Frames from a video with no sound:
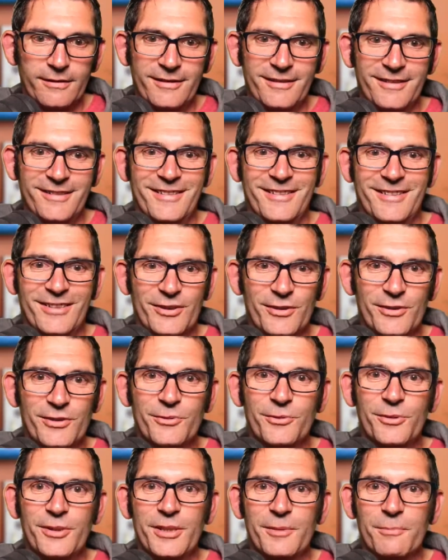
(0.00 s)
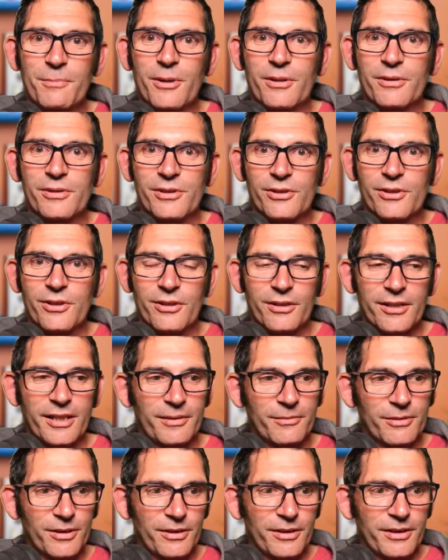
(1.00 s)
Let's do all these buttons I've got to
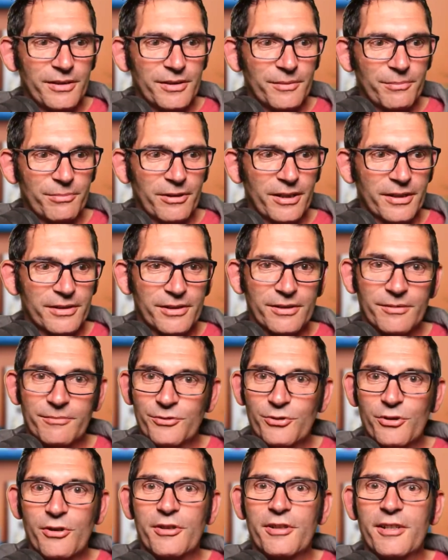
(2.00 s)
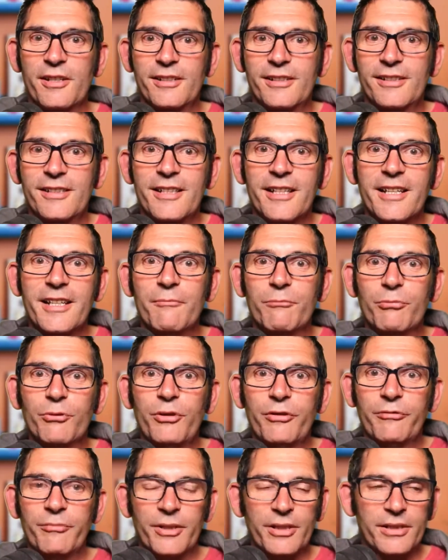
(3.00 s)
keep learning to press. I'm trying to
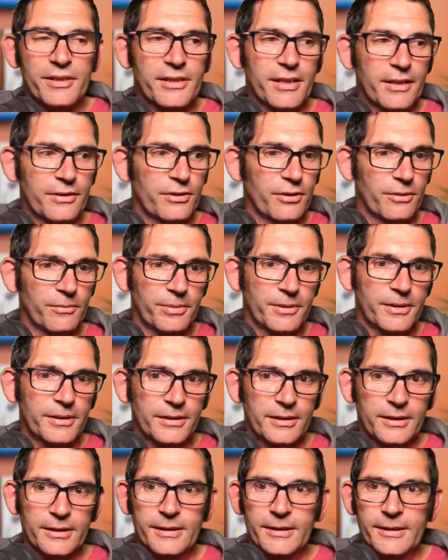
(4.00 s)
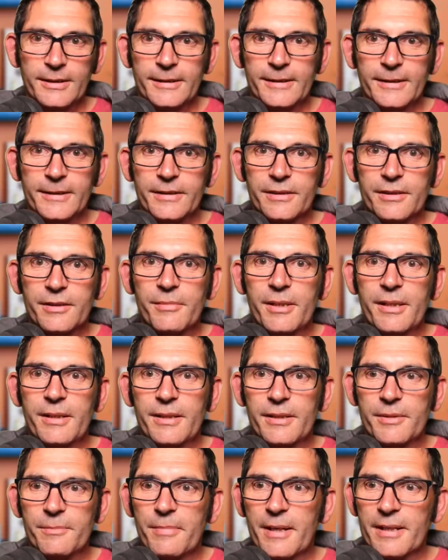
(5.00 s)
improve my setup to
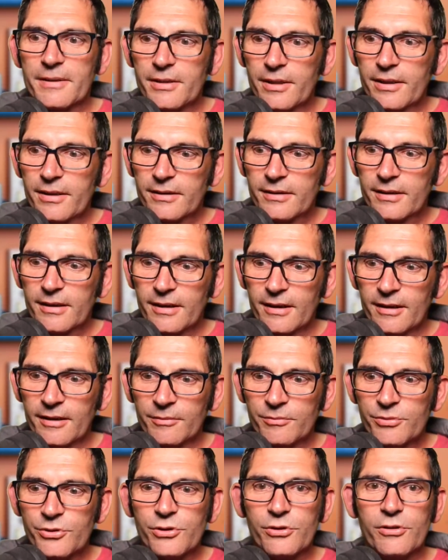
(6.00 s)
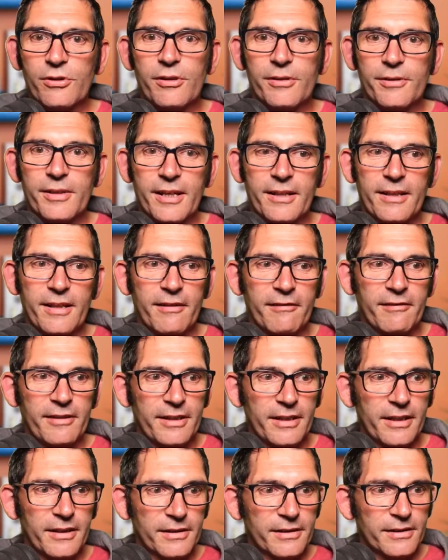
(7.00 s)
make this better, and I'm sure I'll get there
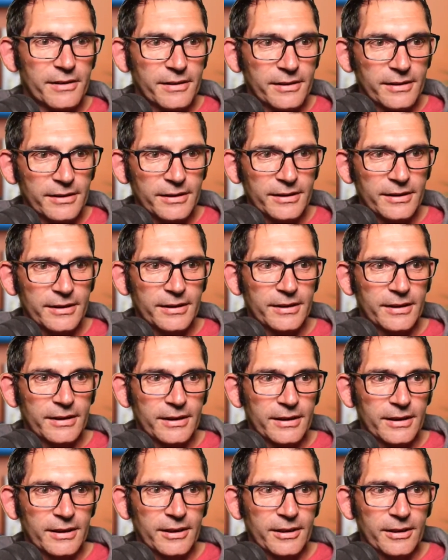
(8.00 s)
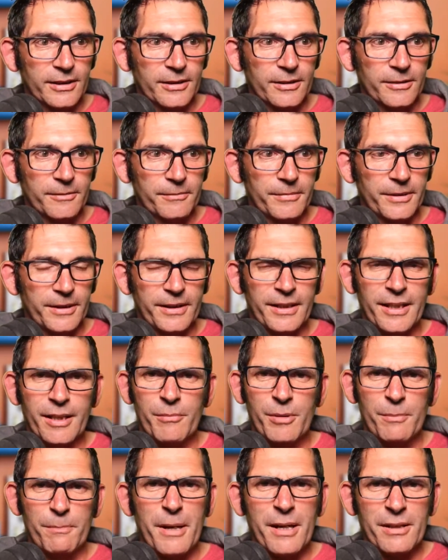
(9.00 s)
in the end. But
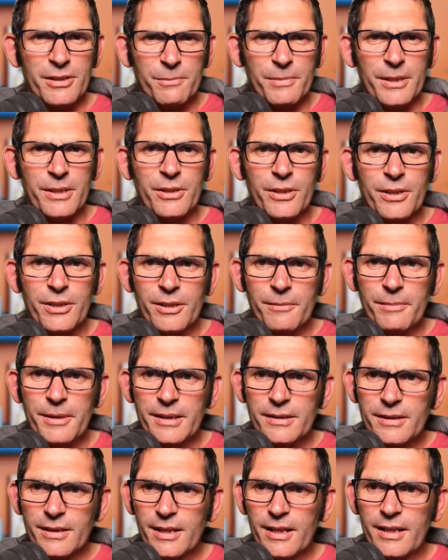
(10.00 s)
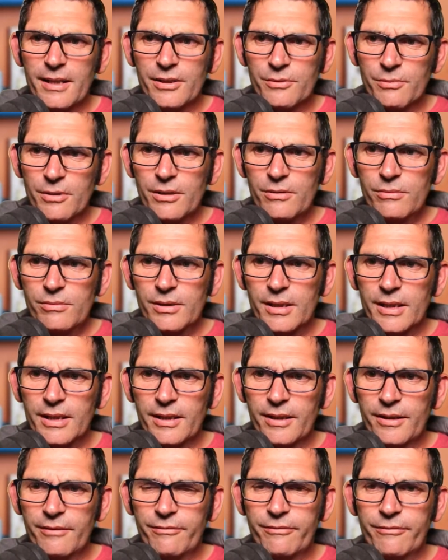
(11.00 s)
yeah, my back's been hurting a bit today as well.
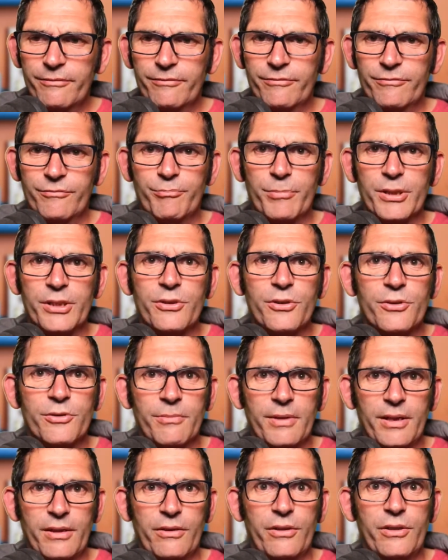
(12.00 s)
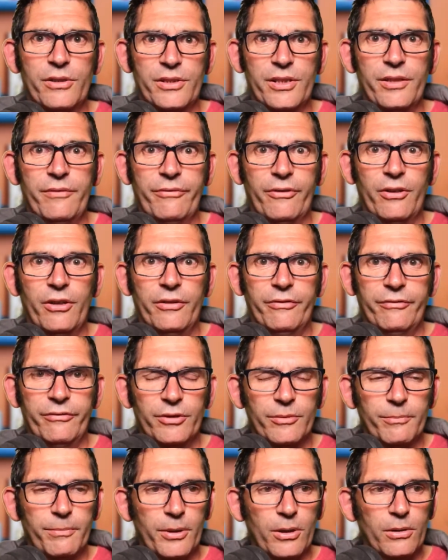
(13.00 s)
I've been using my
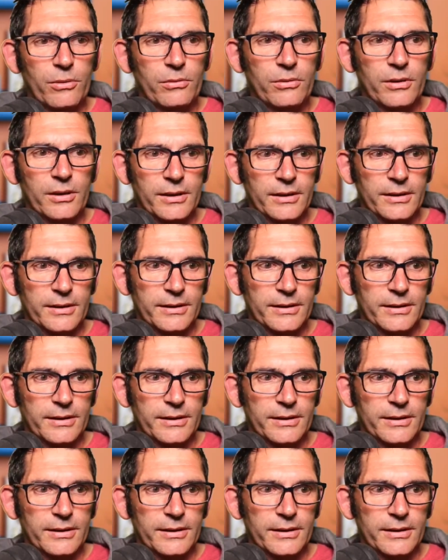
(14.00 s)
35-foot pole.